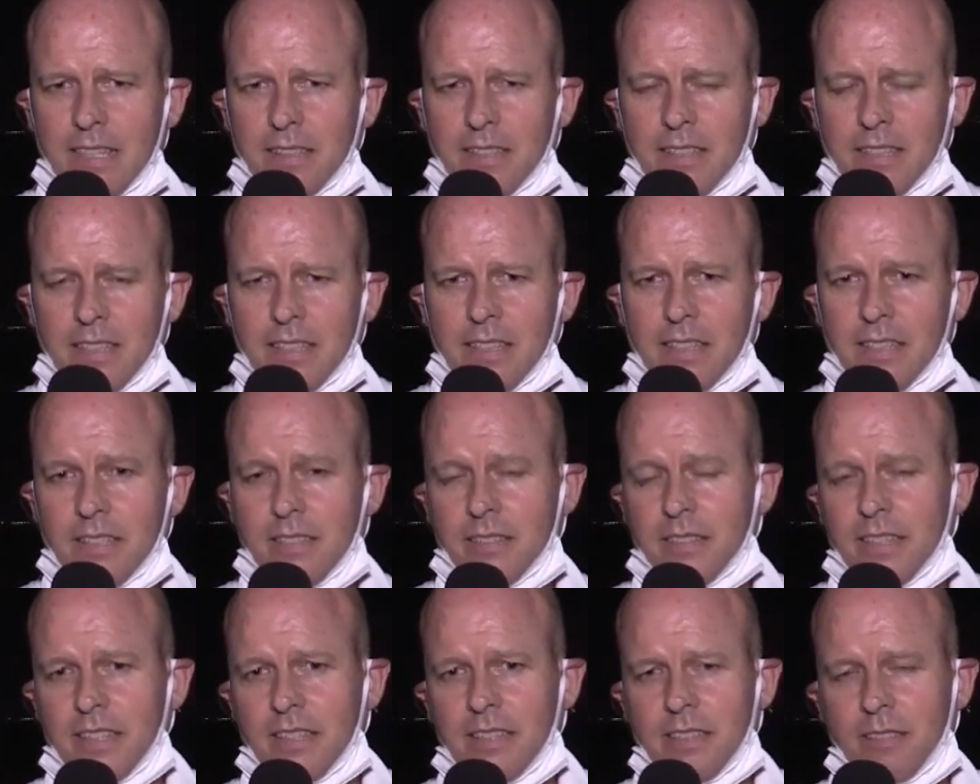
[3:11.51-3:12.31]

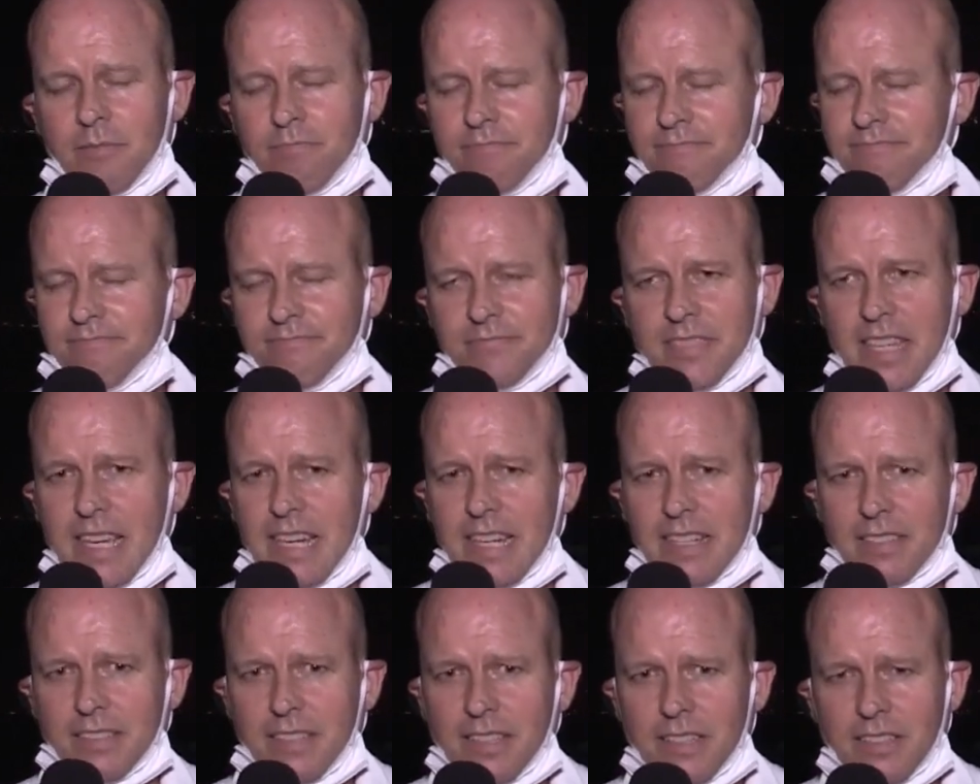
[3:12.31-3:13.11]
The
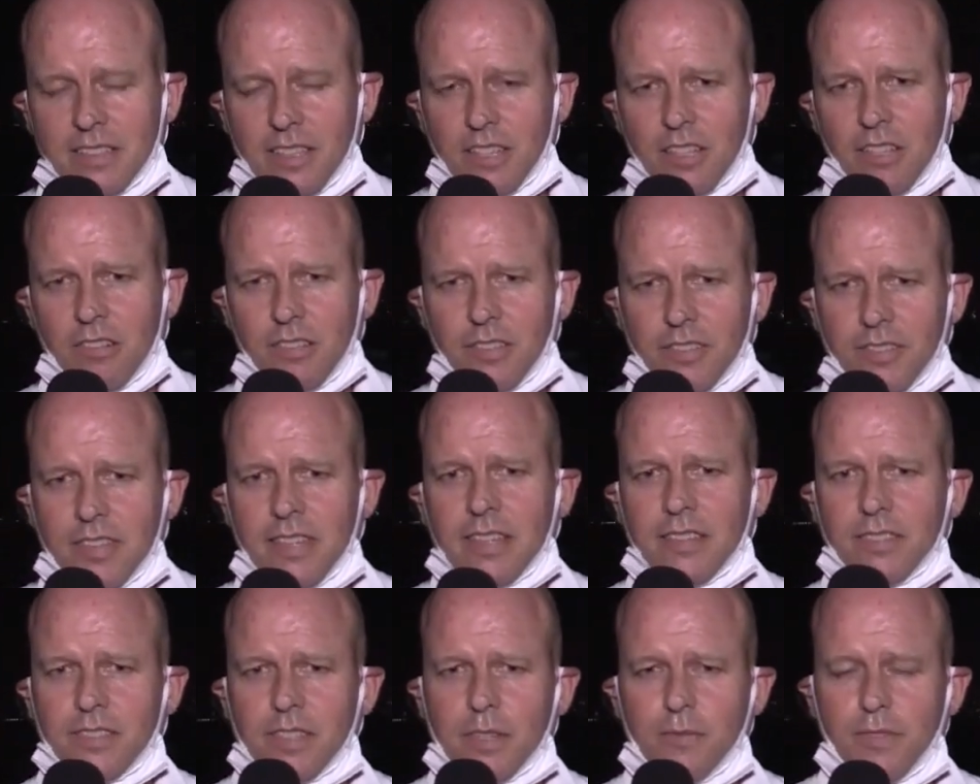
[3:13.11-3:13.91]

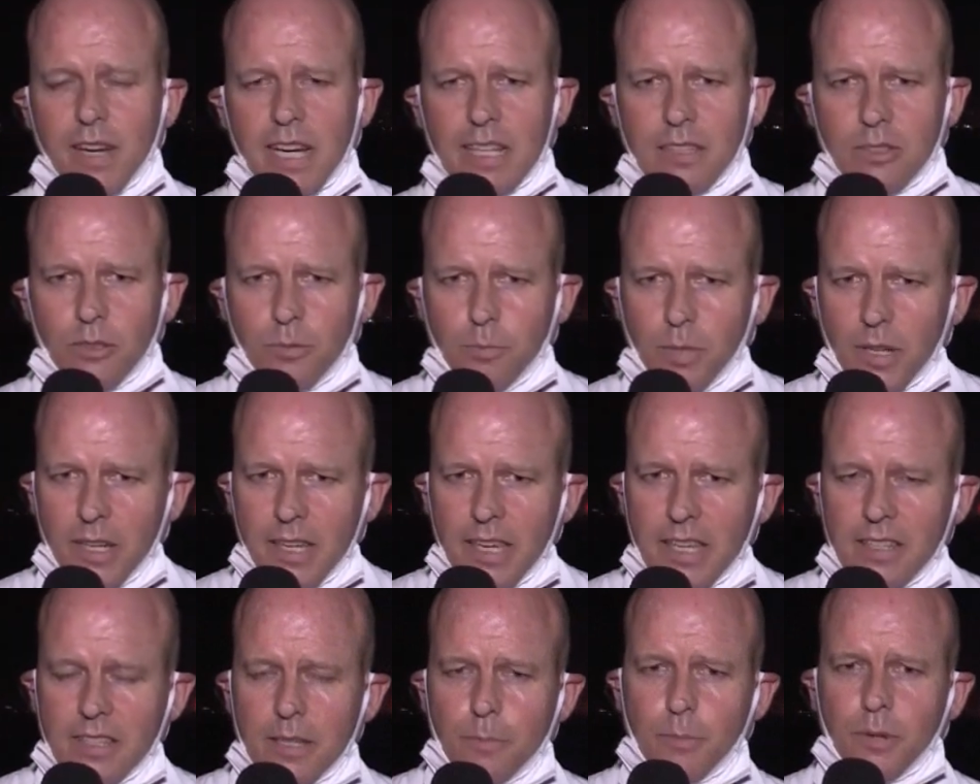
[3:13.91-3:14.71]
currency has devalued by
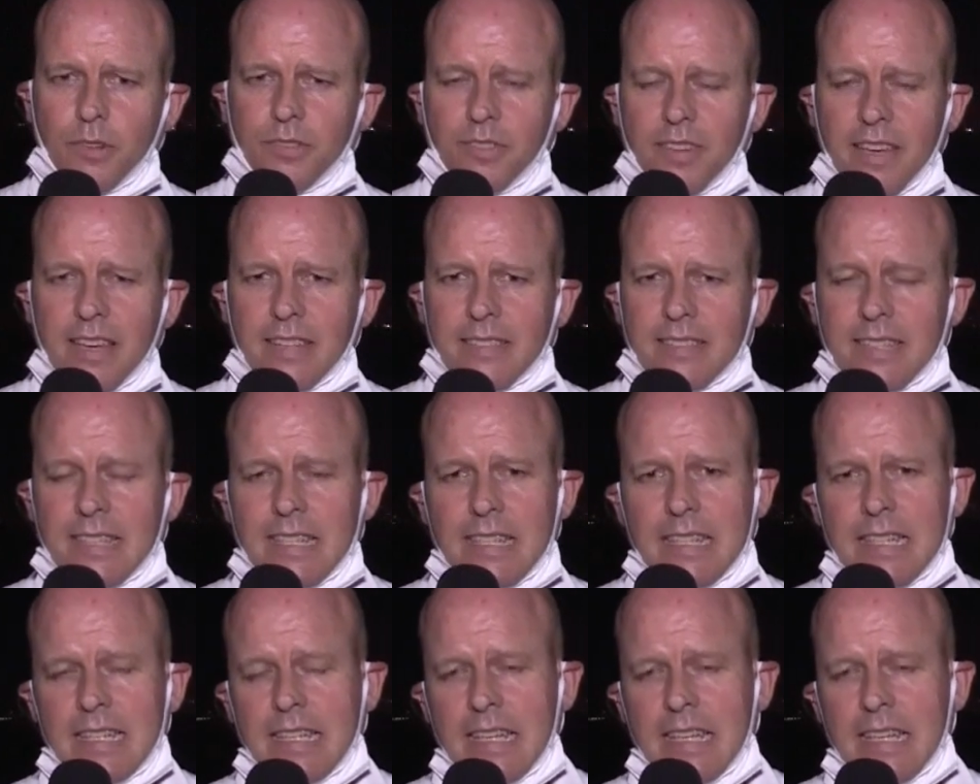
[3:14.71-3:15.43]
80%.